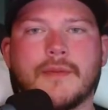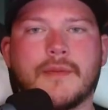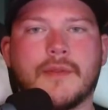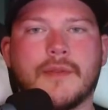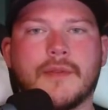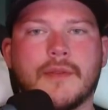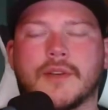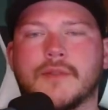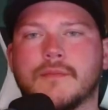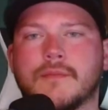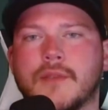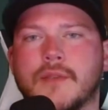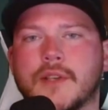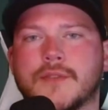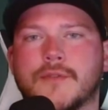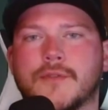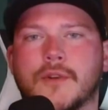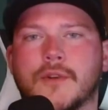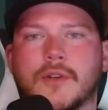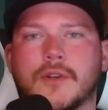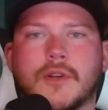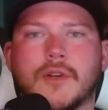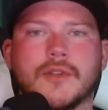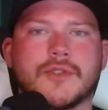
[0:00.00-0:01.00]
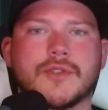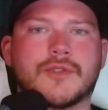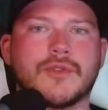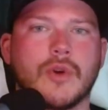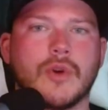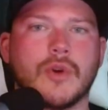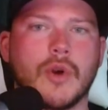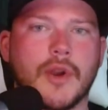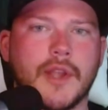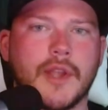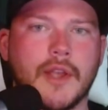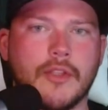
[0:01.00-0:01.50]
makes for a good
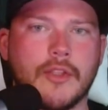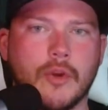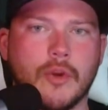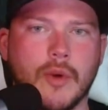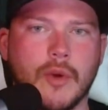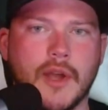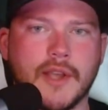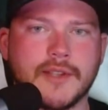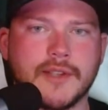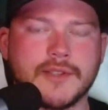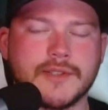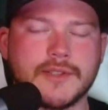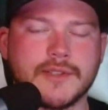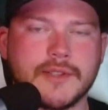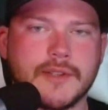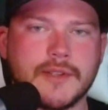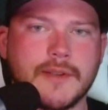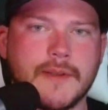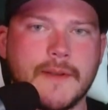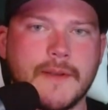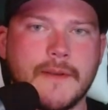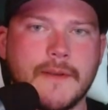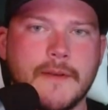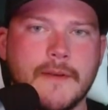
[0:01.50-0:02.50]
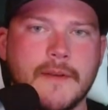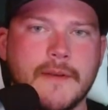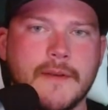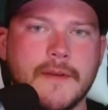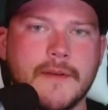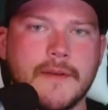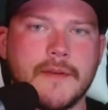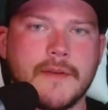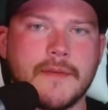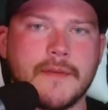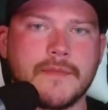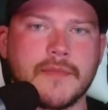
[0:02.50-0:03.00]
story otherwise.
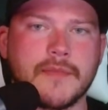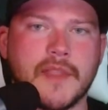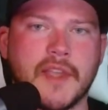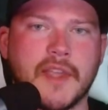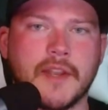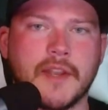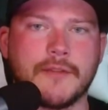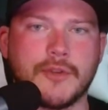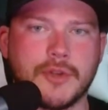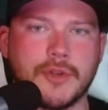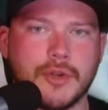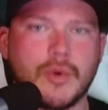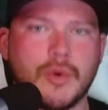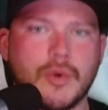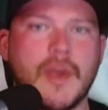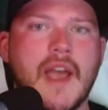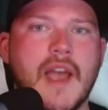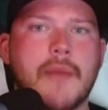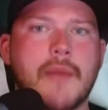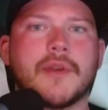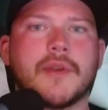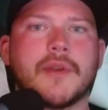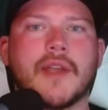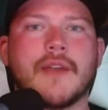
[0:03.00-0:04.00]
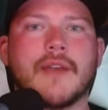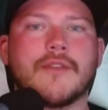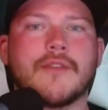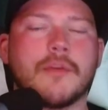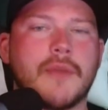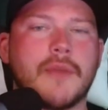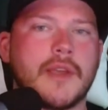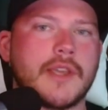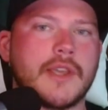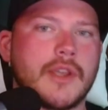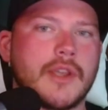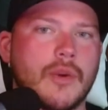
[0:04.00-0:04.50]
And if you do happen to ever
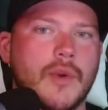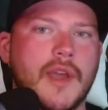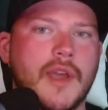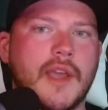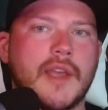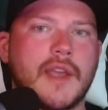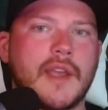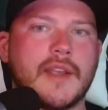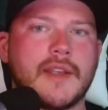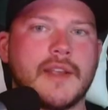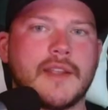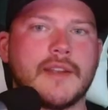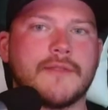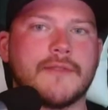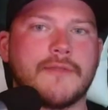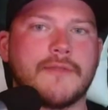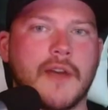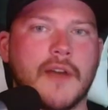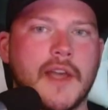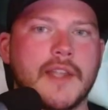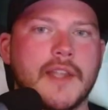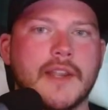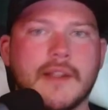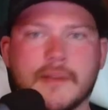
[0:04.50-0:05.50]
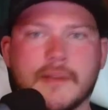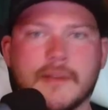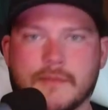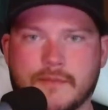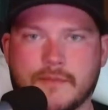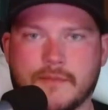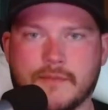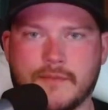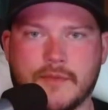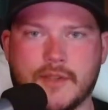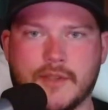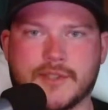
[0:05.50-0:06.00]
make your way in
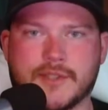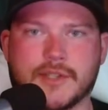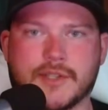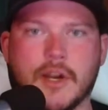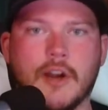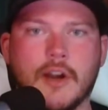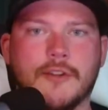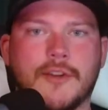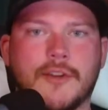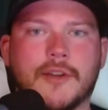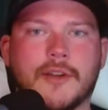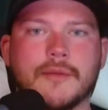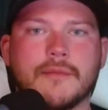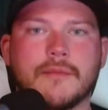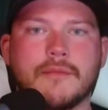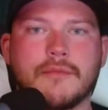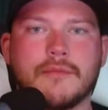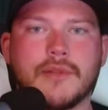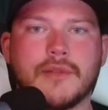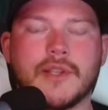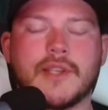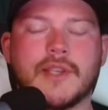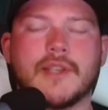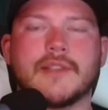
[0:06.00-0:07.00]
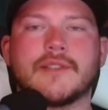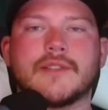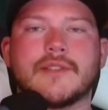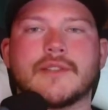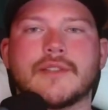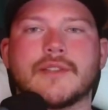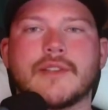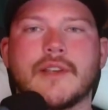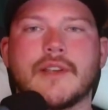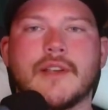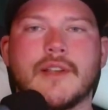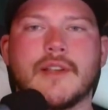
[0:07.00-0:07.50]
finding this carving,
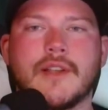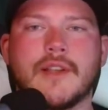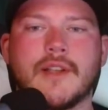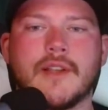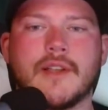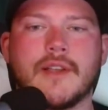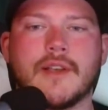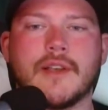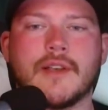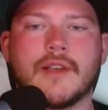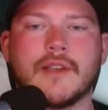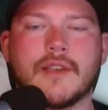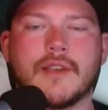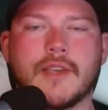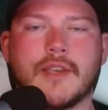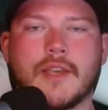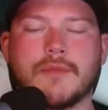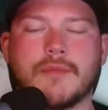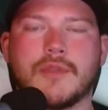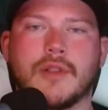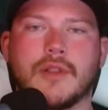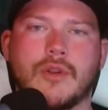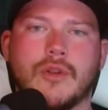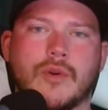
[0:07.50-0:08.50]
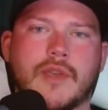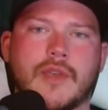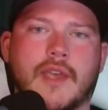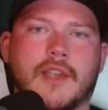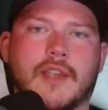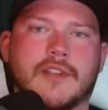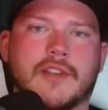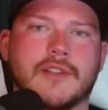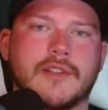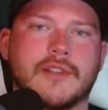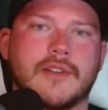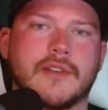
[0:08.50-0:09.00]
please keep the
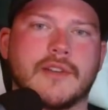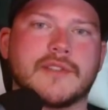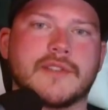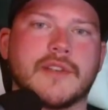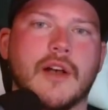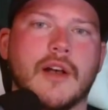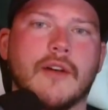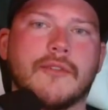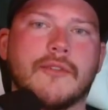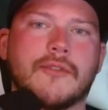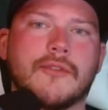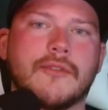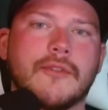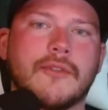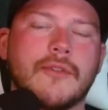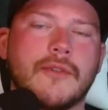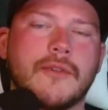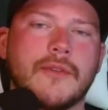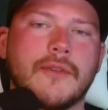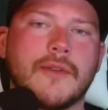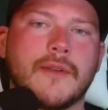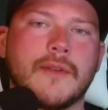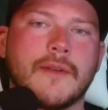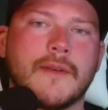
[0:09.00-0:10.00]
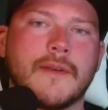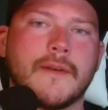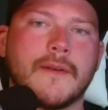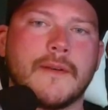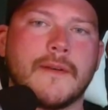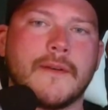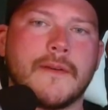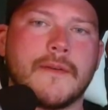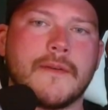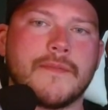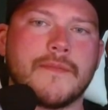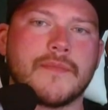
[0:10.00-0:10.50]
location to yourself
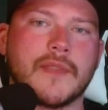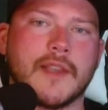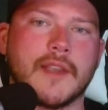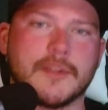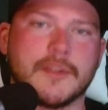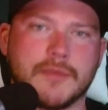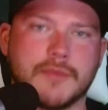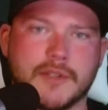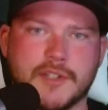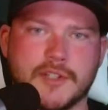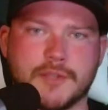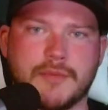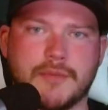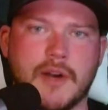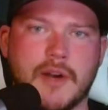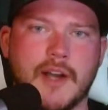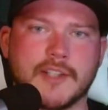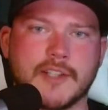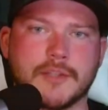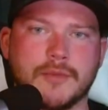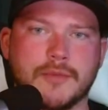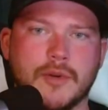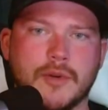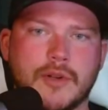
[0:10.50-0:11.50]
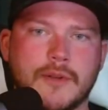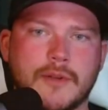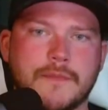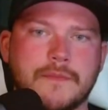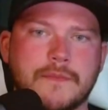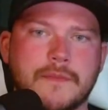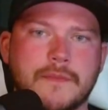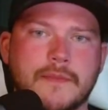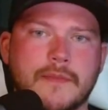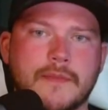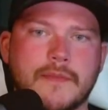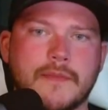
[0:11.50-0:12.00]
as much as possible.
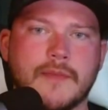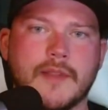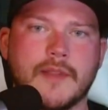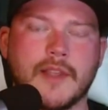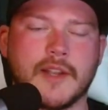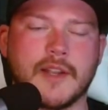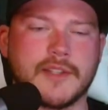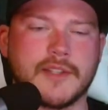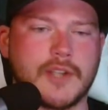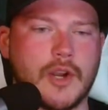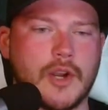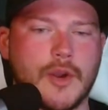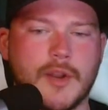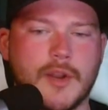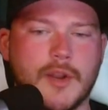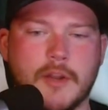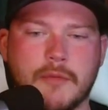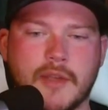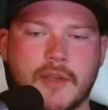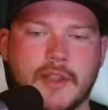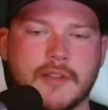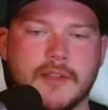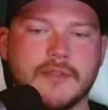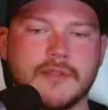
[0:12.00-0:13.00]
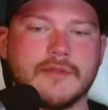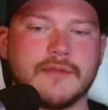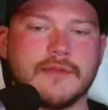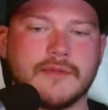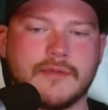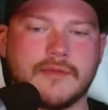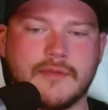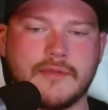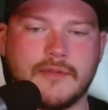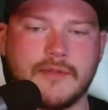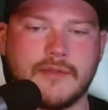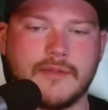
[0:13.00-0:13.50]
It has already been
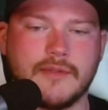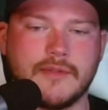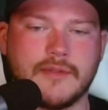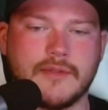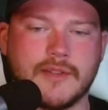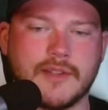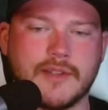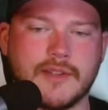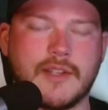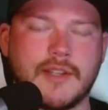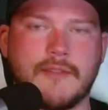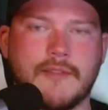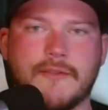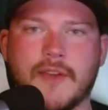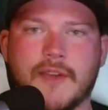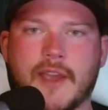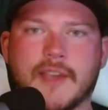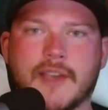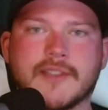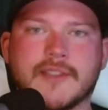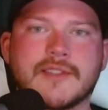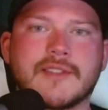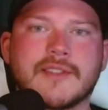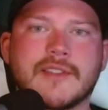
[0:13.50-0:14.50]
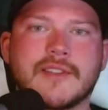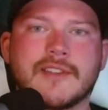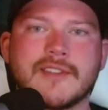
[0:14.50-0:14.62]
defaced